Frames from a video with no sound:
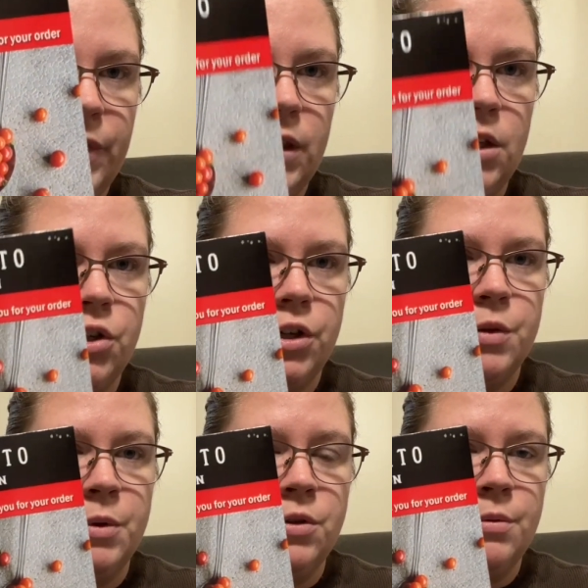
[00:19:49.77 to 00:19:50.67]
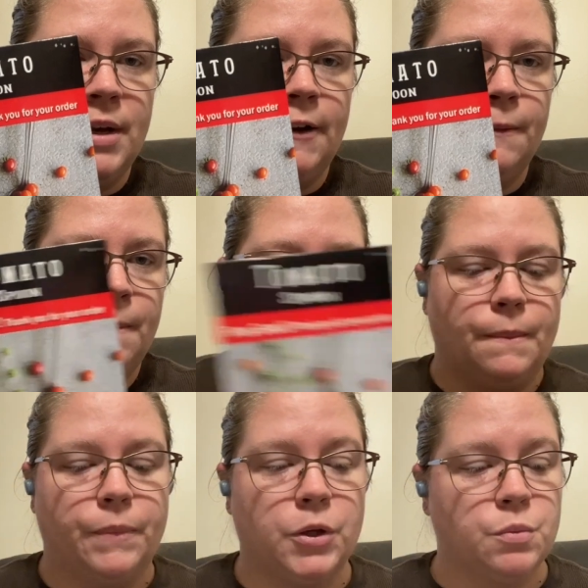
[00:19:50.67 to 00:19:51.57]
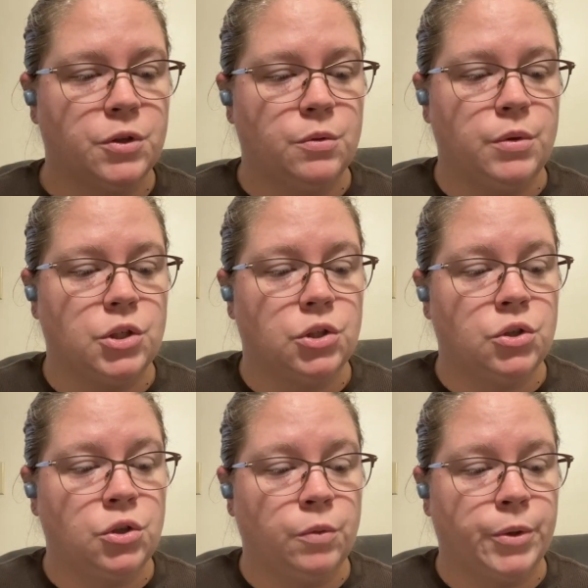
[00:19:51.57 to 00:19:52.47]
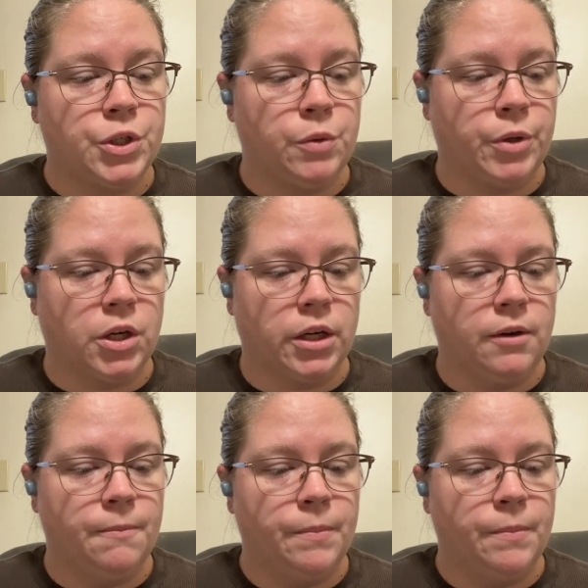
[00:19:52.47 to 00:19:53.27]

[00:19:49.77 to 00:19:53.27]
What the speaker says: These are spoon tomato. They're supposed to be super good.